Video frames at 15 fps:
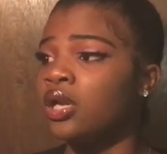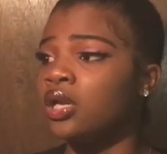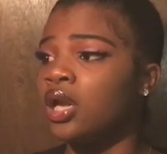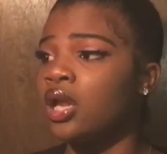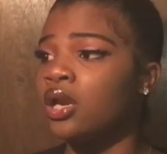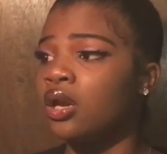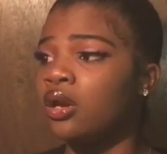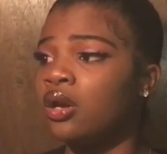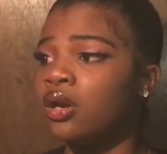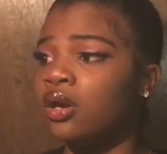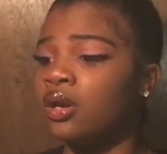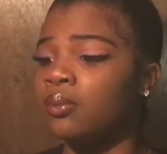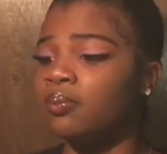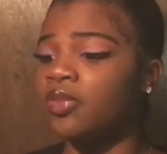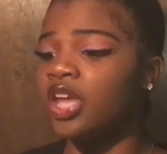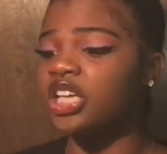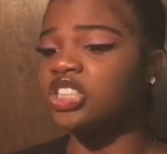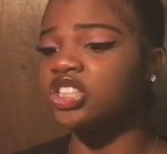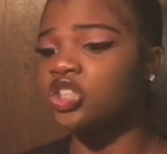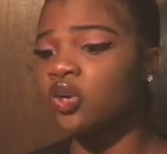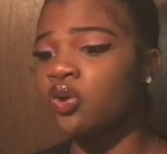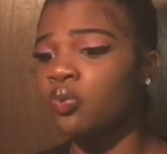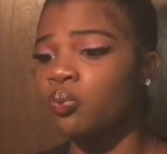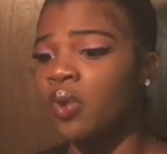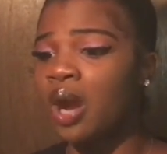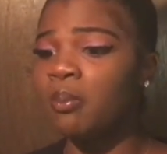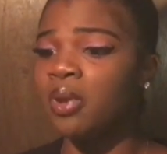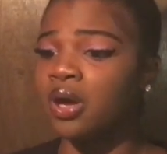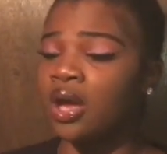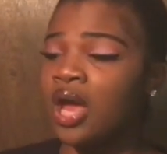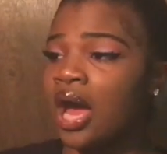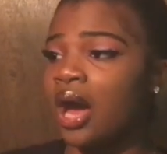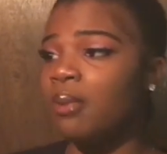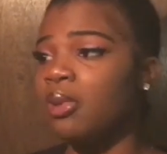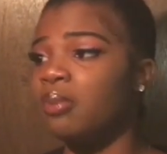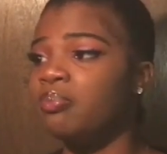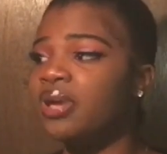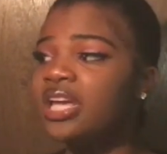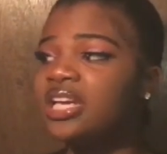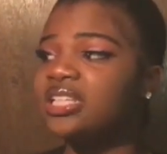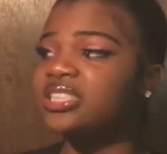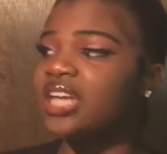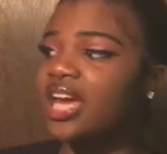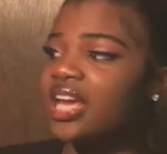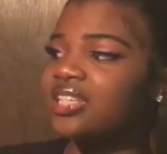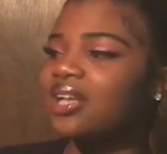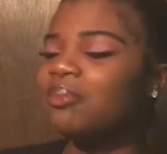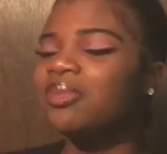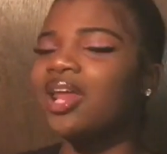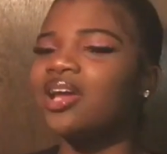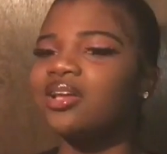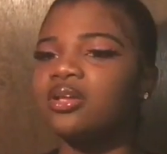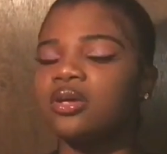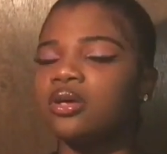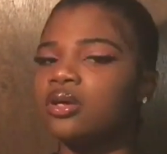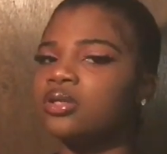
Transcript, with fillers: that um that shirt i'm a i'm a beat his ass i'm like